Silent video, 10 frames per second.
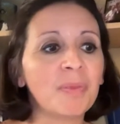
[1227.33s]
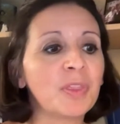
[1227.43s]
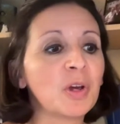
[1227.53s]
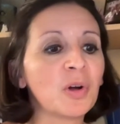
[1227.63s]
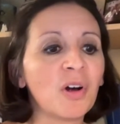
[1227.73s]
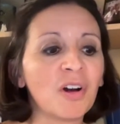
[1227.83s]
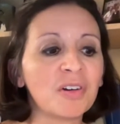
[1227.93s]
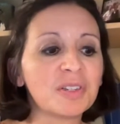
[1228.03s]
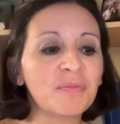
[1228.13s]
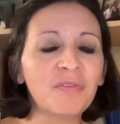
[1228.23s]
There are
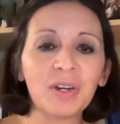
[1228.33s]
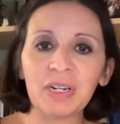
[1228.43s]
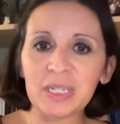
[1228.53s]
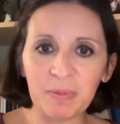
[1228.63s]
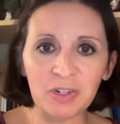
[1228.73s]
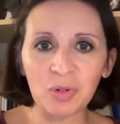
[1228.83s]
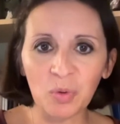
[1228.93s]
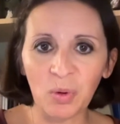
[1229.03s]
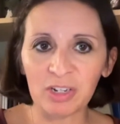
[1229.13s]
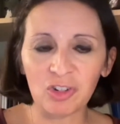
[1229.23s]
some very special
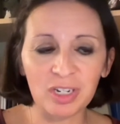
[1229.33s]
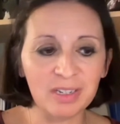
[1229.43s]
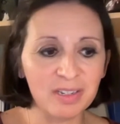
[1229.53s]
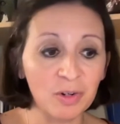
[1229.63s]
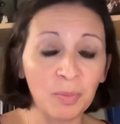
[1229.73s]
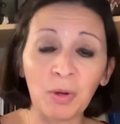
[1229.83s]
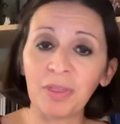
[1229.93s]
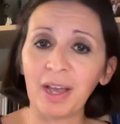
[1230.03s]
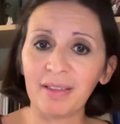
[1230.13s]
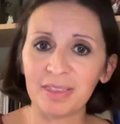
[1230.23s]
questions that are both
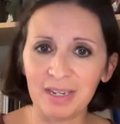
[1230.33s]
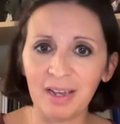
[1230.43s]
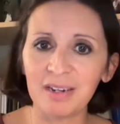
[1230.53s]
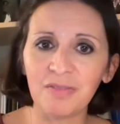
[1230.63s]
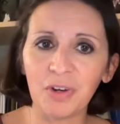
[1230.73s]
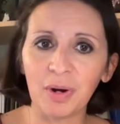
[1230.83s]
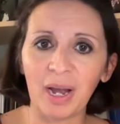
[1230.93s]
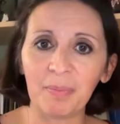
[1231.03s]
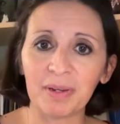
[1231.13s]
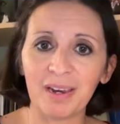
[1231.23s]
at the end of your
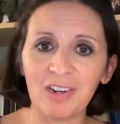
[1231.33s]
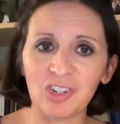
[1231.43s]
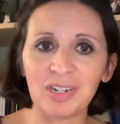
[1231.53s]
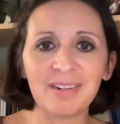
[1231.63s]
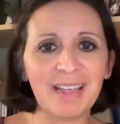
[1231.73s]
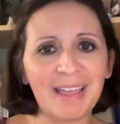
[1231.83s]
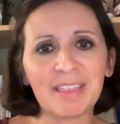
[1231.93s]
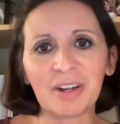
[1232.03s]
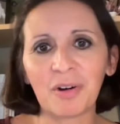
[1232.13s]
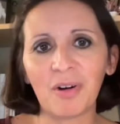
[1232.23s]
application and
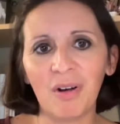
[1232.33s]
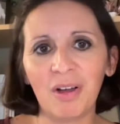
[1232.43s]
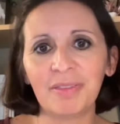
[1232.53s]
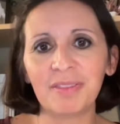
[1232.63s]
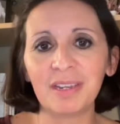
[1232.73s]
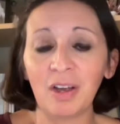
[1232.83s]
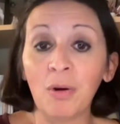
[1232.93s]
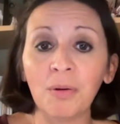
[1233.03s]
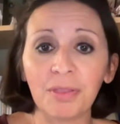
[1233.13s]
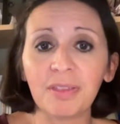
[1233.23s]
that are on the
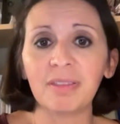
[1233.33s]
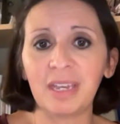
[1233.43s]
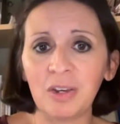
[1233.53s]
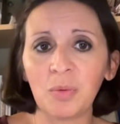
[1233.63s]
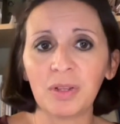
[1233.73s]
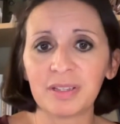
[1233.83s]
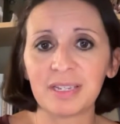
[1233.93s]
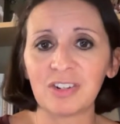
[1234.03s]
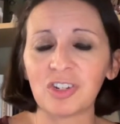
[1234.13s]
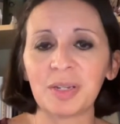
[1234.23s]
oath that you will
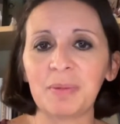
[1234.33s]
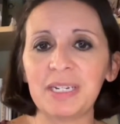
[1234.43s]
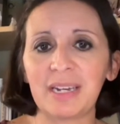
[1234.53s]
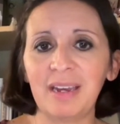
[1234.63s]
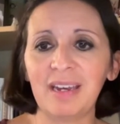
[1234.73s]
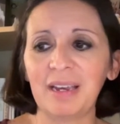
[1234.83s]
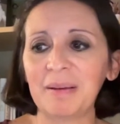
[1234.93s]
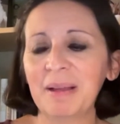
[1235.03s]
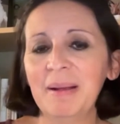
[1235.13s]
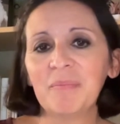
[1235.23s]
essentially be taking.
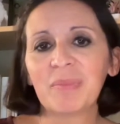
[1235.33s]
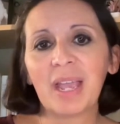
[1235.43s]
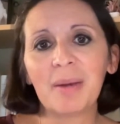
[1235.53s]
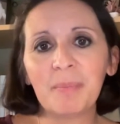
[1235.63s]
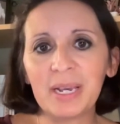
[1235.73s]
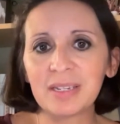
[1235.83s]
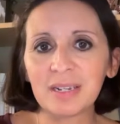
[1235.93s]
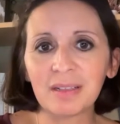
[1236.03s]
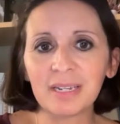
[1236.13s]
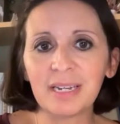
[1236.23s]
And
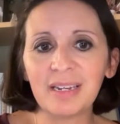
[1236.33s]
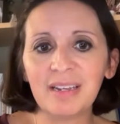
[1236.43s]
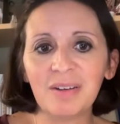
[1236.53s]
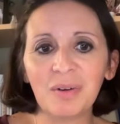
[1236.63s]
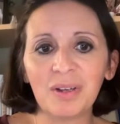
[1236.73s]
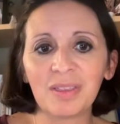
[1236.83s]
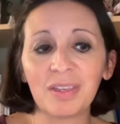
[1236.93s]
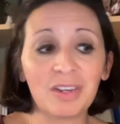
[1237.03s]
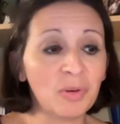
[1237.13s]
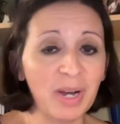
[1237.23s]
basically,
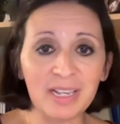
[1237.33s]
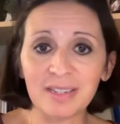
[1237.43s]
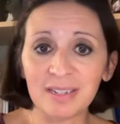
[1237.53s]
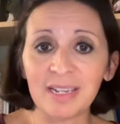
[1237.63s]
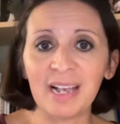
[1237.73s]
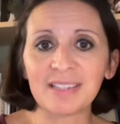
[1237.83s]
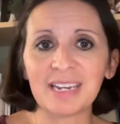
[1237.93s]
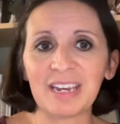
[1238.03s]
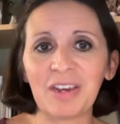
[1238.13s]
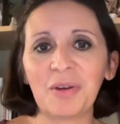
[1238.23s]
the US is
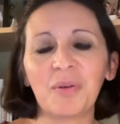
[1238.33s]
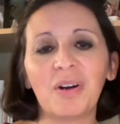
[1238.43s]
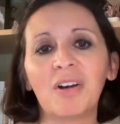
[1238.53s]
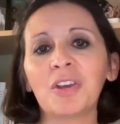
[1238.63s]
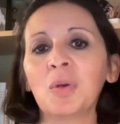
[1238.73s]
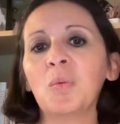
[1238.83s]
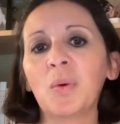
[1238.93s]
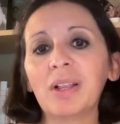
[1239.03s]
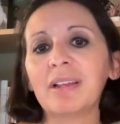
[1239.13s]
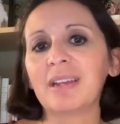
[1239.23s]
asking you, are you
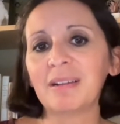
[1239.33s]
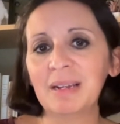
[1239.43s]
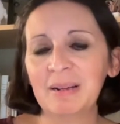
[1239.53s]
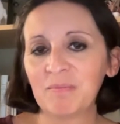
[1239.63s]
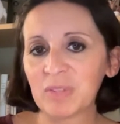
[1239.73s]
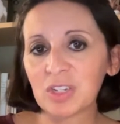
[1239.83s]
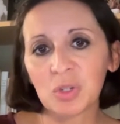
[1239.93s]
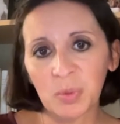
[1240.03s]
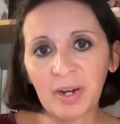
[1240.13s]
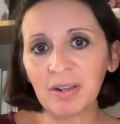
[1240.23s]
willing to
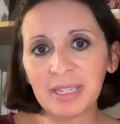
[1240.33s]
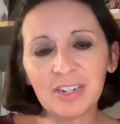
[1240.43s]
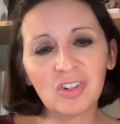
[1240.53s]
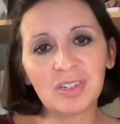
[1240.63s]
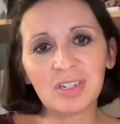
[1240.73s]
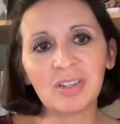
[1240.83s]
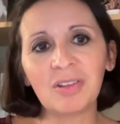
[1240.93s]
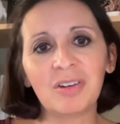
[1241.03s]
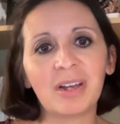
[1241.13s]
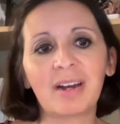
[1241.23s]
swear allegiance to
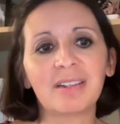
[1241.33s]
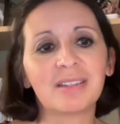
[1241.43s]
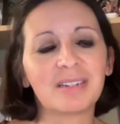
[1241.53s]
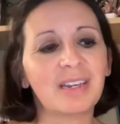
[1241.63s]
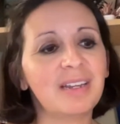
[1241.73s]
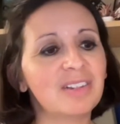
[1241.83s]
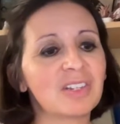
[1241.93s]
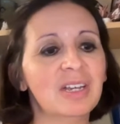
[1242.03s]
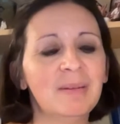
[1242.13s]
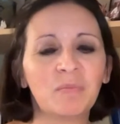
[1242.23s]
the United States,
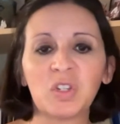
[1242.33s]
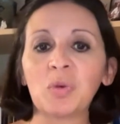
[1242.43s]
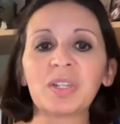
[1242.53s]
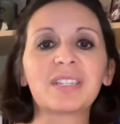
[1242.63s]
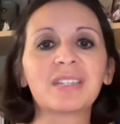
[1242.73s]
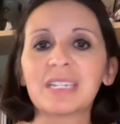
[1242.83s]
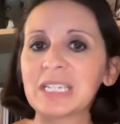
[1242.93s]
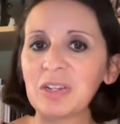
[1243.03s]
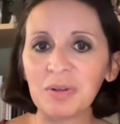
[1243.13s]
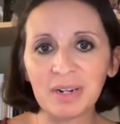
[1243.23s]
to
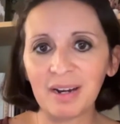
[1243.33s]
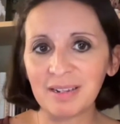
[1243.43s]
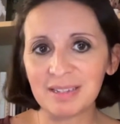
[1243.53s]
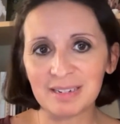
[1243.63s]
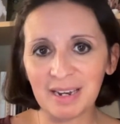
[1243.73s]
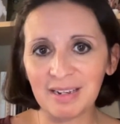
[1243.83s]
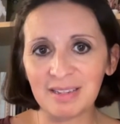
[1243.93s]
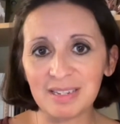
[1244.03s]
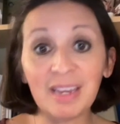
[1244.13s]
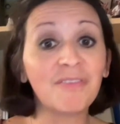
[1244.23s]
assist the United
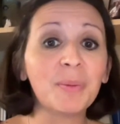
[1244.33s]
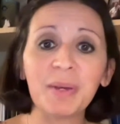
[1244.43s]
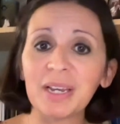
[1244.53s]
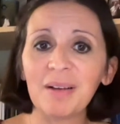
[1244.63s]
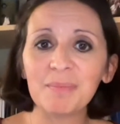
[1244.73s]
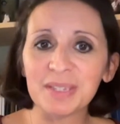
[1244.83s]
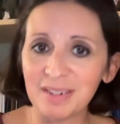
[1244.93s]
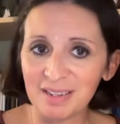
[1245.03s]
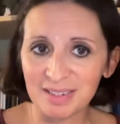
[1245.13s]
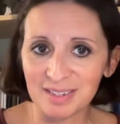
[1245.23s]
States if it becomes
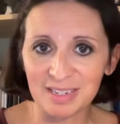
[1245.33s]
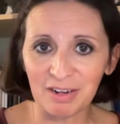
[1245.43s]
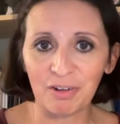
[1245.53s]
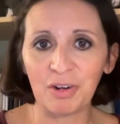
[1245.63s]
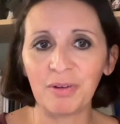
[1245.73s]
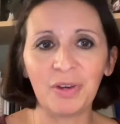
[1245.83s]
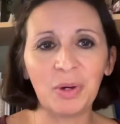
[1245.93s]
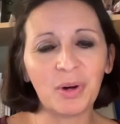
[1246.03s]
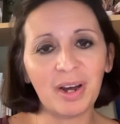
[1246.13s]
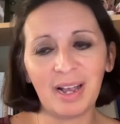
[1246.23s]
necessary, if you
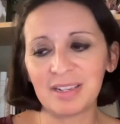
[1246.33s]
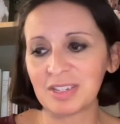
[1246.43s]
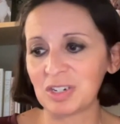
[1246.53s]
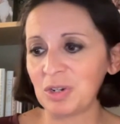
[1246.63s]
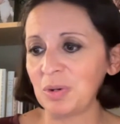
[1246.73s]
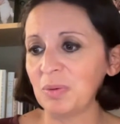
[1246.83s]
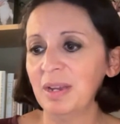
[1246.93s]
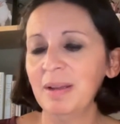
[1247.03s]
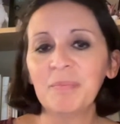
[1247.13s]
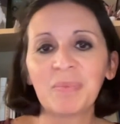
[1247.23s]
are asked to?
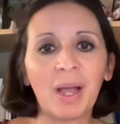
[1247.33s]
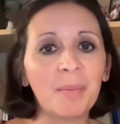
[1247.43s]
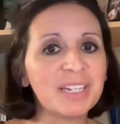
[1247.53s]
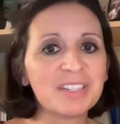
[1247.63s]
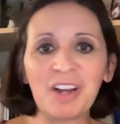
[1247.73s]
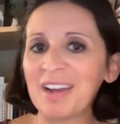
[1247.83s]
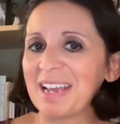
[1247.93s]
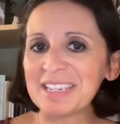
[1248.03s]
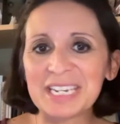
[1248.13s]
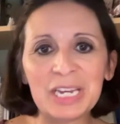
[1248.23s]
It's not
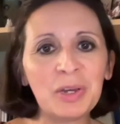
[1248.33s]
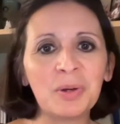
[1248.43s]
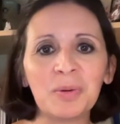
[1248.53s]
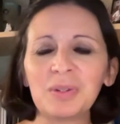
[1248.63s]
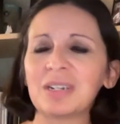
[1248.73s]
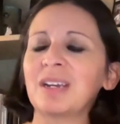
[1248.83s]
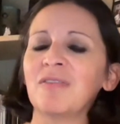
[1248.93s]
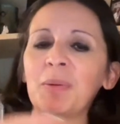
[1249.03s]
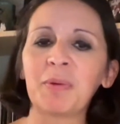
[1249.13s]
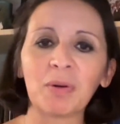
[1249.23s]
asking you to give
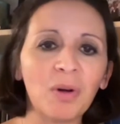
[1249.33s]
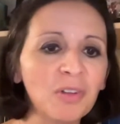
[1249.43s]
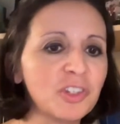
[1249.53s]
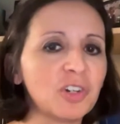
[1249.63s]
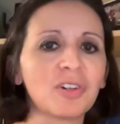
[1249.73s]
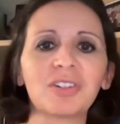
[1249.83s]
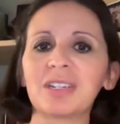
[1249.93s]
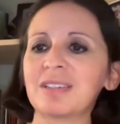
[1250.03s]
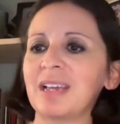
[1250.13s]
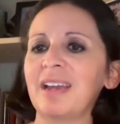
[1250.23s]
up your culture, to
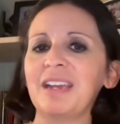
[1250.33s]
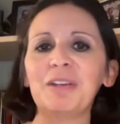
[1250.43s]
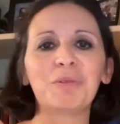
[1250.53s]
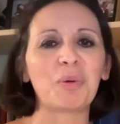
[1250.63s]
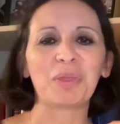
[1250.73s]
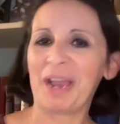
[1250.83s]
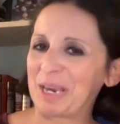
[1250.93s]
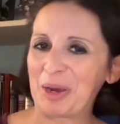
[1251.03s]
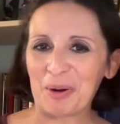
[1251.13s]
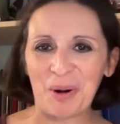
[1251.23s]
say you don't
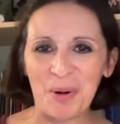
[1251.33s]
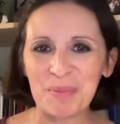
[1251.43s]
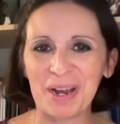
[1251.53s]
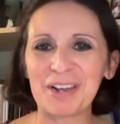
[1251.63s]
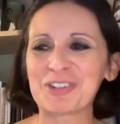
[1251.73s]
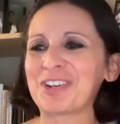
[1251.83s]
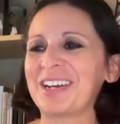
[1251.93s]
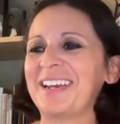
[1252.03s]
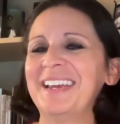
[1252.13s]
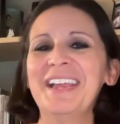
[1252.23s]
like your home
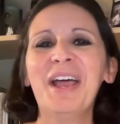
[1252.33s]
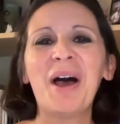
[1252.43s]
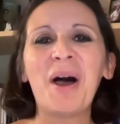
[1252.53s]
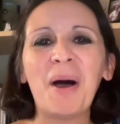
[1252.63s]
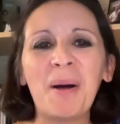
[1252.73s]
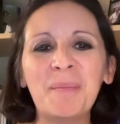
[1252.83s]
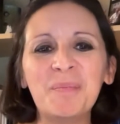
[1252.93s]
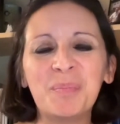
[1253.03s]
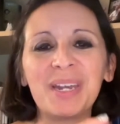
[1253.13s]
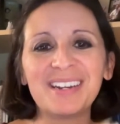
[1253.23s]
country,
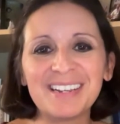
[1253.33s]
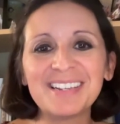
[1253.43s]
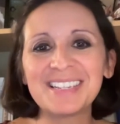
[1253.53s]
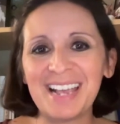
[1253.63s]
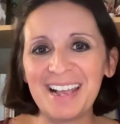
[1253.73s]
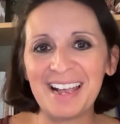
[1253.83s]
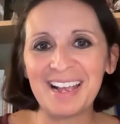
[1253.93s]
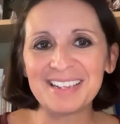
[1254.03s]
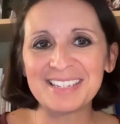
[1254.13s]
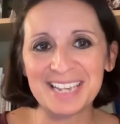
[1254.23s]
but it is
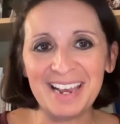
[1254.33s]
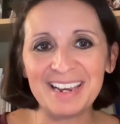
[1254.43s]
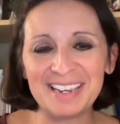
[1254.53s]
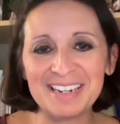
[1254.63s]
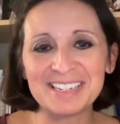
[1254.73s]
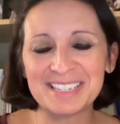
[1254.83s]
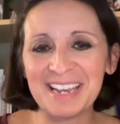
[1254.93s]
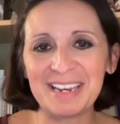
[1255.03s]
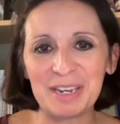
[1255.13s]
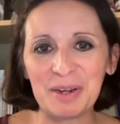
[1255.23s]

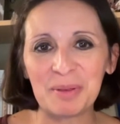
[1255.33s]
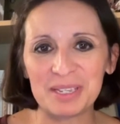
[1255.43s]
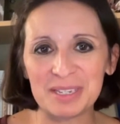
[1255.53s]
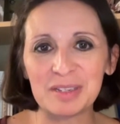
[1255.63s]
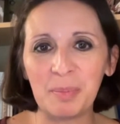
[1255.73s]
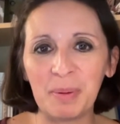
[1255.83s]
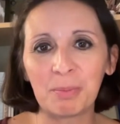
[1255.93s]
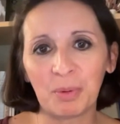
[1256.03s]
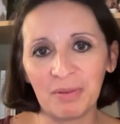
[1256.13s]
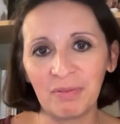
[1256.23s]
saying, this is a
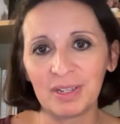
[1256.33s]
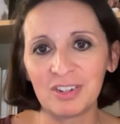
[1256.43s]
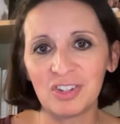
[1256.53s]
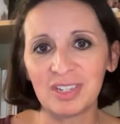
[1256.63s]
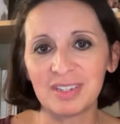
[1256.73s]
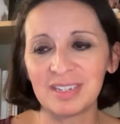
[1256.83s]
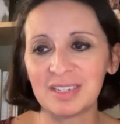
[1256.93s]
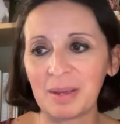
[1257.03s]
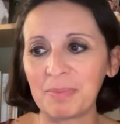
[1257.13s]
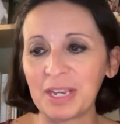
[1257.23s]
big privilege. This is
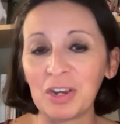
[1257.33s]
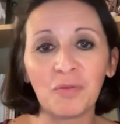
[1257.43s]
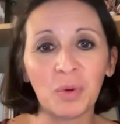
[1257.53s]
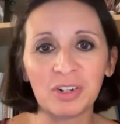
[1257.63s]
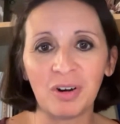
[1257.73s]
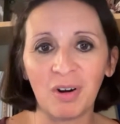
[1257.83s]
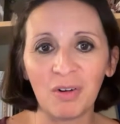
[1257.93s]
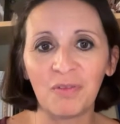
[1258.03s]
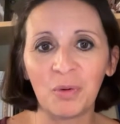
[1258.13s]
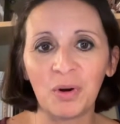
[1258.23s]
something you've worked
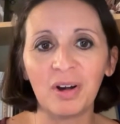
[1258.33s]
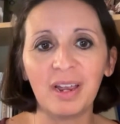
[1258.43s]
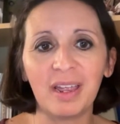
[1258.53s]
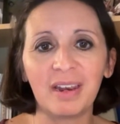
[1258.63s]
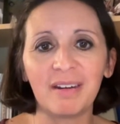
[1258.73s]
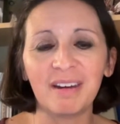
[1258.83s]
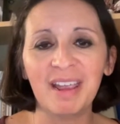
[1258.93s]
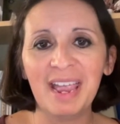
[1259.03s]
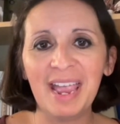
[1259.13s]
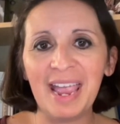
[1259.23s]
hard for, and
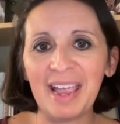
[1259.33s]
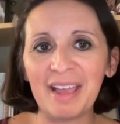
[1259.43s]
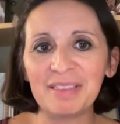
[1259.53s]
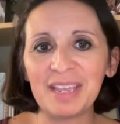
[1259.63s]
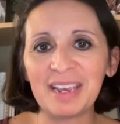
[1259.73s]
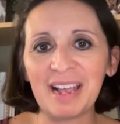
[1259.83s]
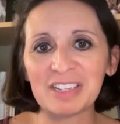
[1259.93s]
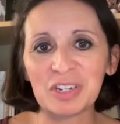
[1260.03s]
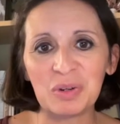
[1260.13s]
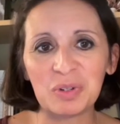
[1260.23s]
they
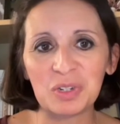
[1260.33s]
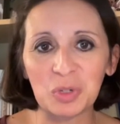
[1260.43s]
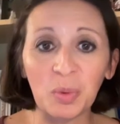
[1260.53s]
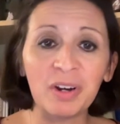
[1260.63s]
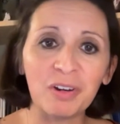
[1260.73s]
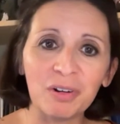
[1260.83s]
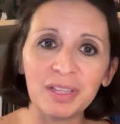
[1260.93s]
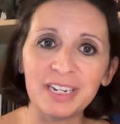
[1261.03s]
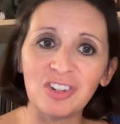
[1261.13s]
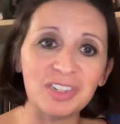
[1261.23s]
ask you to swear your
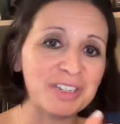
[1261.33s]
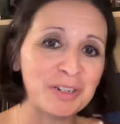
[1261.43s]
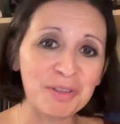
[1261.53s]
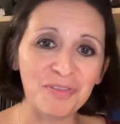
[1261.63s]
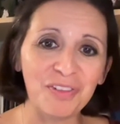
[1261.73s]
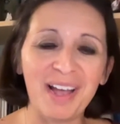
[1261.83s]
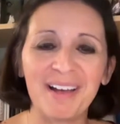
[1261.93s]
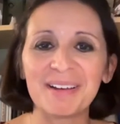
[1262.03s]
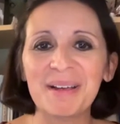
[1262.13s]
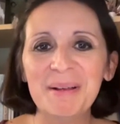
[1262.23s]
allegiance to the flag.